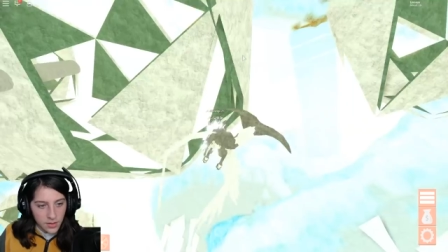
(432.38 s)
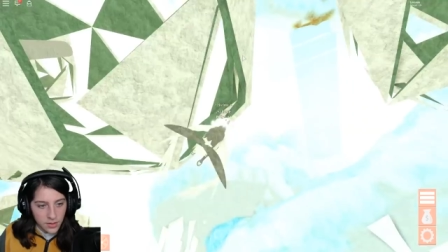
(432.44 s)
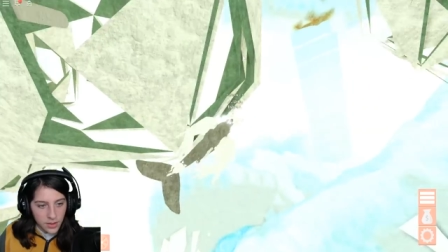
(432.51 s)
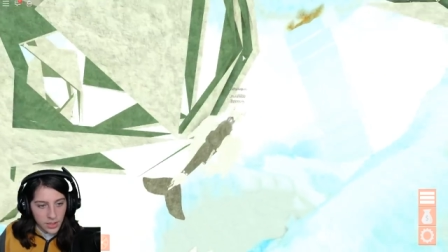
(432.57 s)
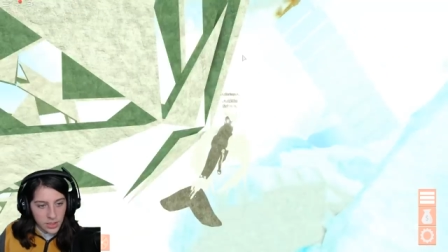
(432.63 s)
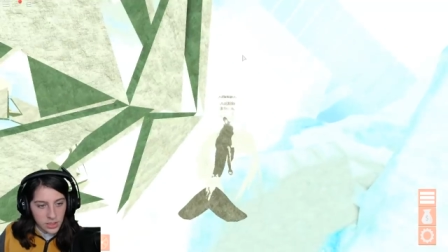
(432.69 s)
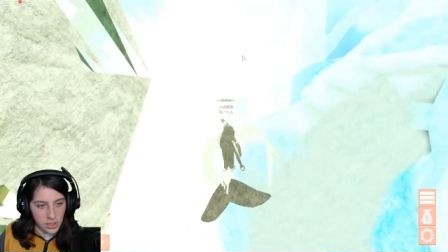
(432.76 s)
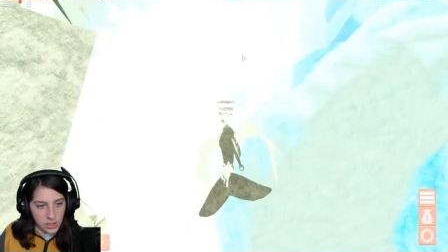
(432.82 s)

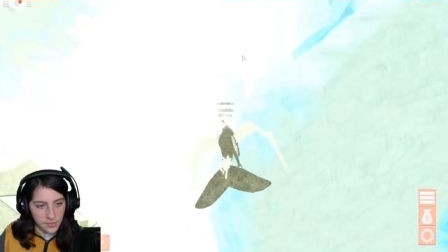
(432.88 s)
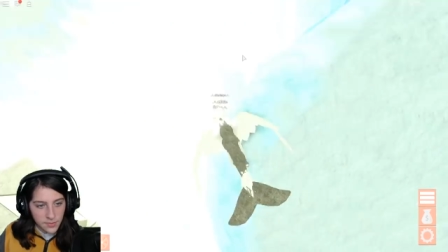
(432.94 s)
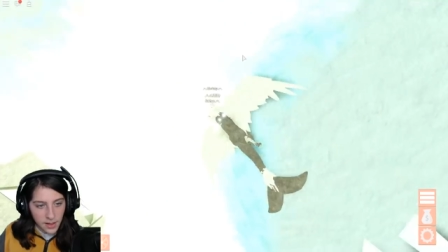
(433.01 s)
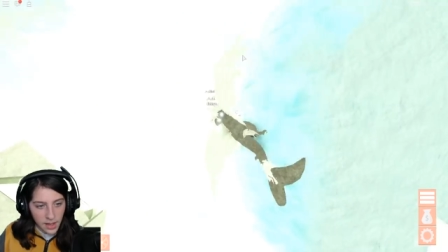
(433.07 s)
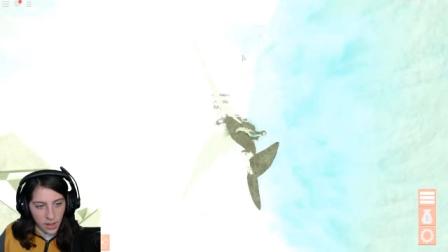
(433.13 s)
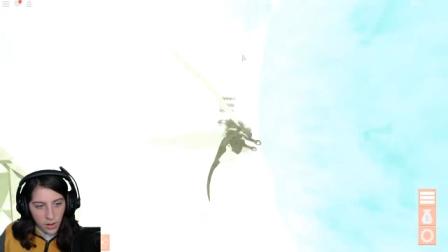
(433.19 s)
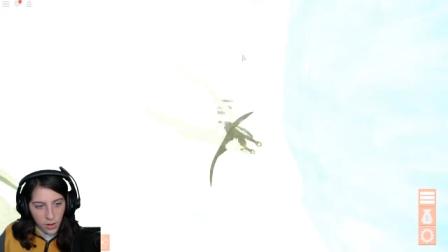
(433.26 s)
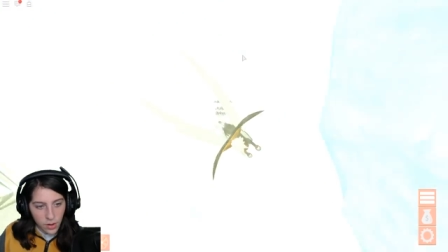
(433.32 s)
This is
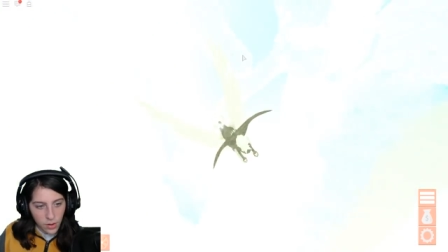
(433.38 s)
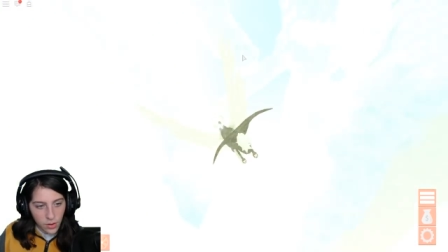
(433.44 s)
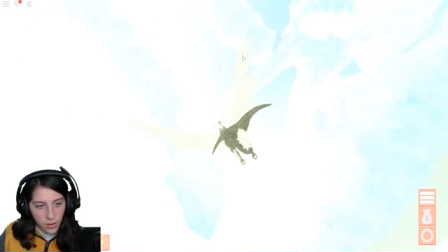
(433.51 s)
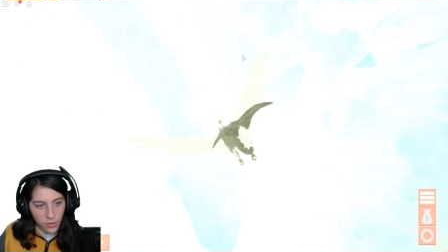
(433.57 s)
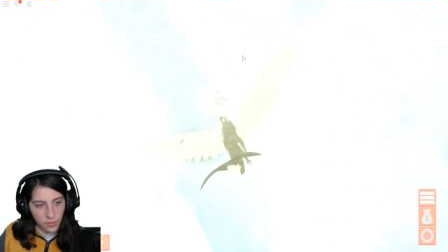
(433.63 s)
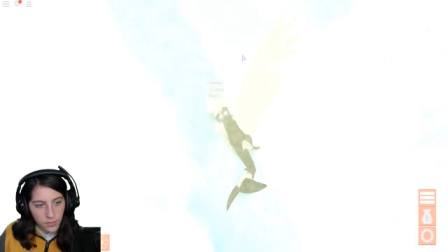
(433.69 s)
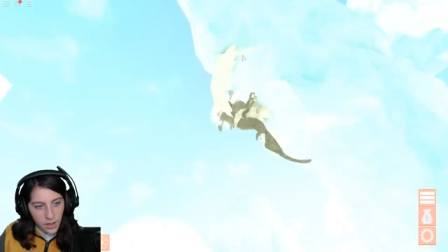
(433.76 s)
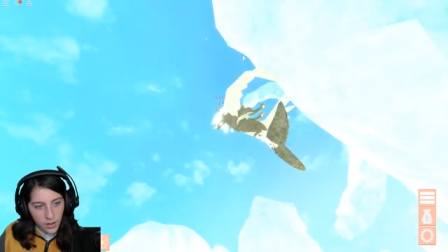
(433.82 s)
my
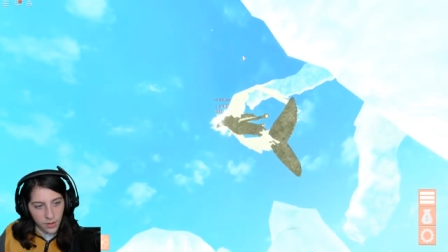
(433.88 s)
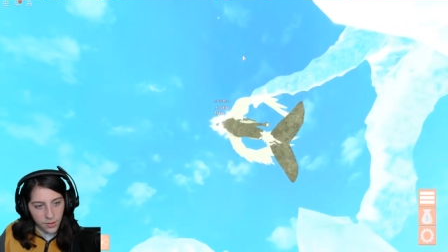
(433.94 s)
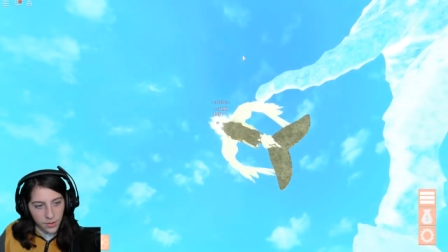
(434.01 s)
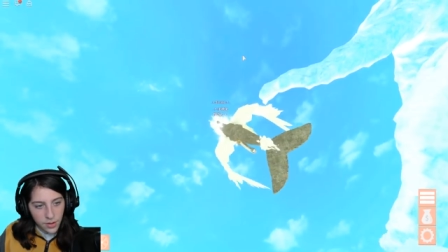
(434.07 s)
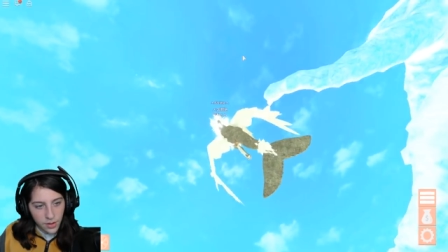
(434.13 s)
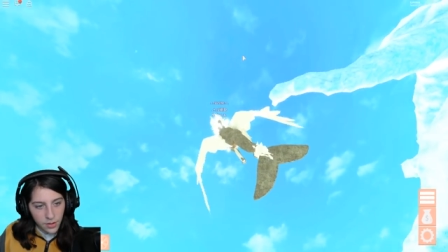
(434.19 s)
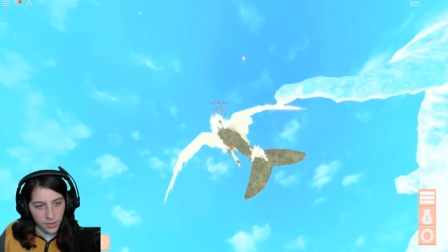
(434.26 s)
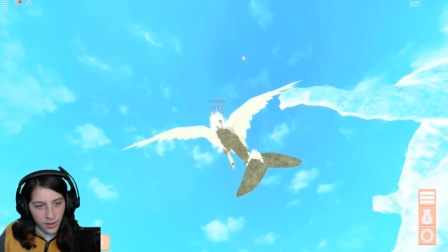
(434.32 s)
home,
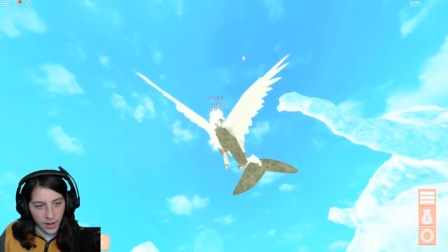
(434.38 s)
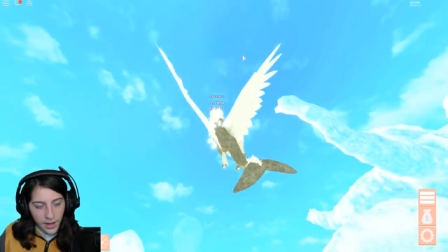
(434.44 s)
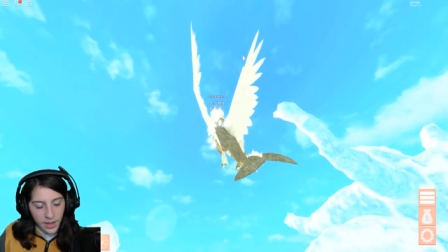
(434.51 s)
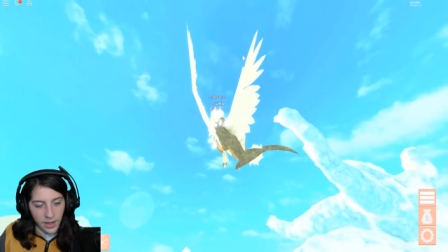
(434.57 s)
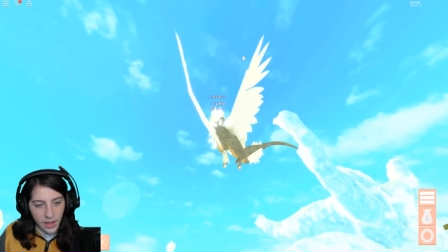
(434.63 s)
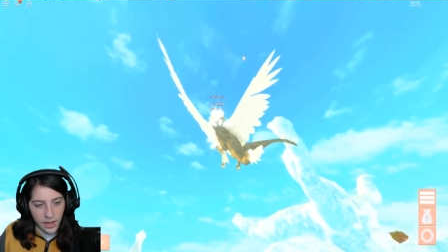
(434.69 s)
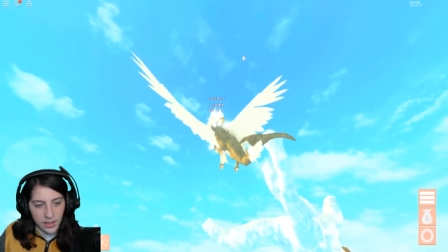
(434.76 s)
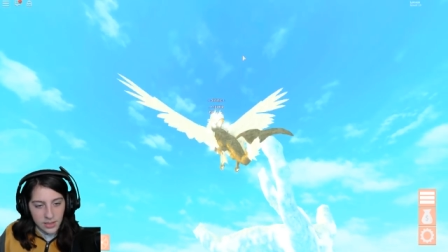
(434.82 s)
although I
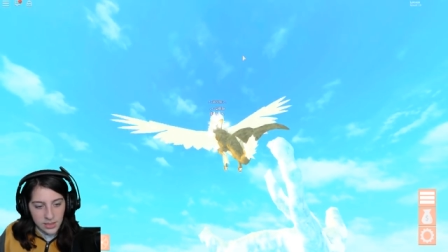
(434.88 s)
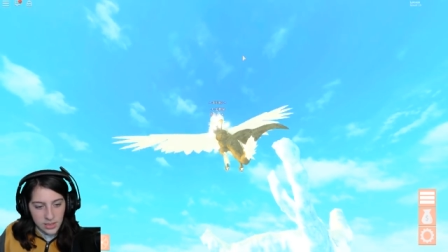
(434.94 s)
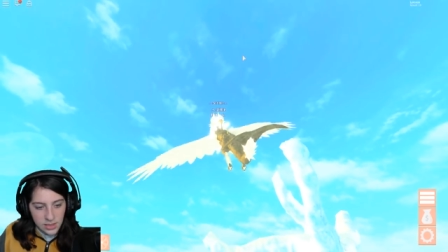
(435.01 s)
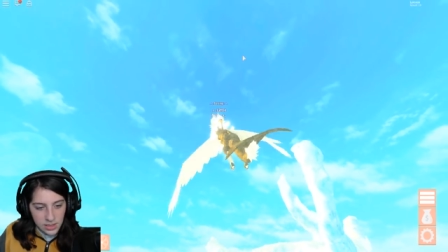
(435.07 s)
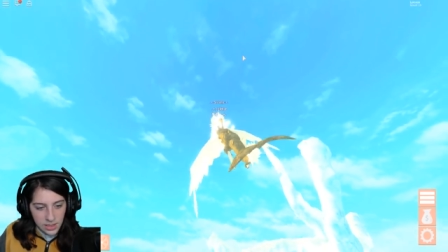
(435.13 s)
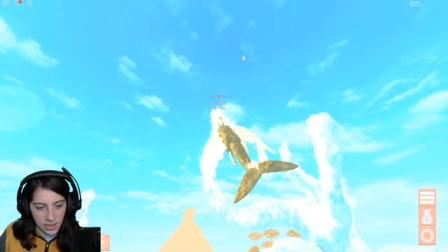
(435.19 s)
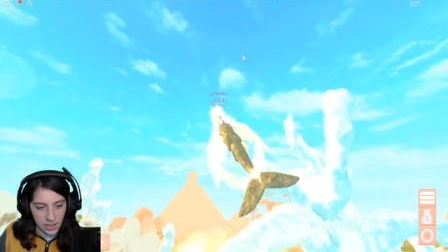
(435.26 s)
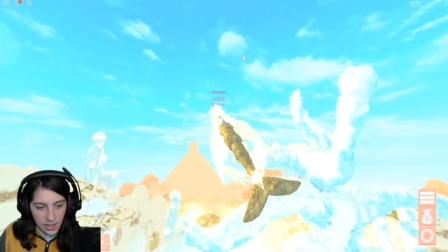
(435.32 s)
can't
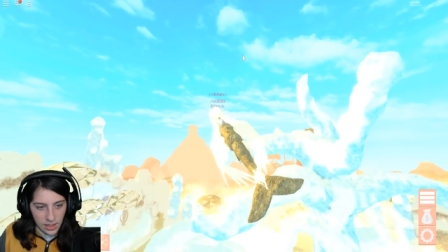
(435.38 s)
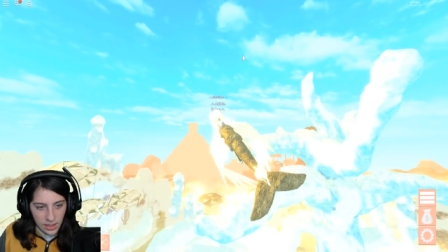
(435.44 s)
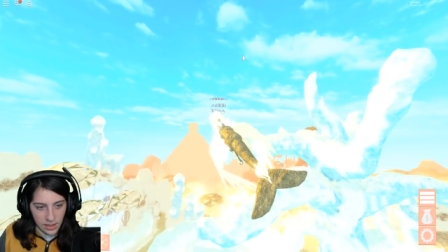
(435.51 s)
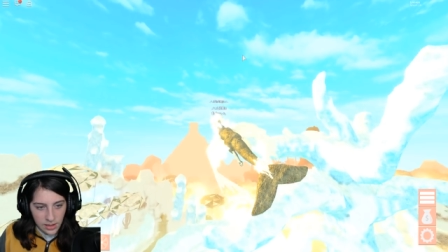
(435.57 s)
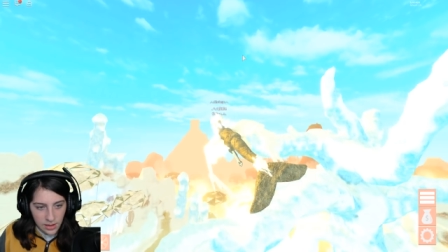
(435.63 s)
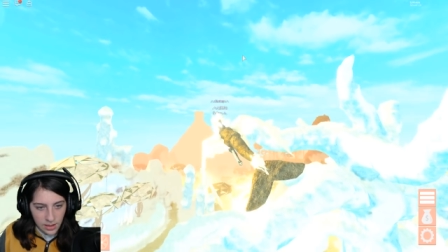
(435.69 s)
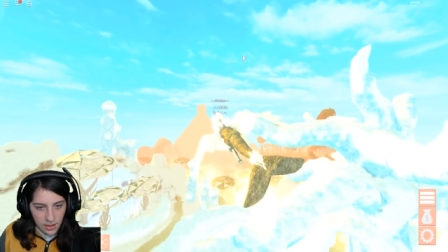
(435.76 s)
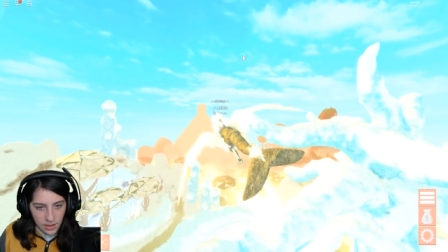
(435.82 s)
see
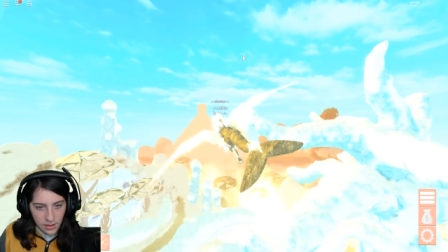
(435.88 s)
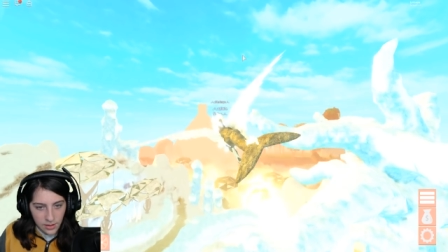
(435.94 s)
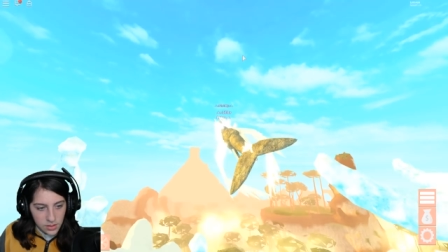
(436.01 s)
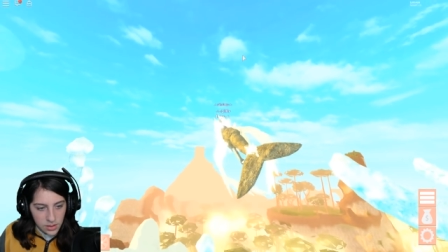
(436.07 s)
anything.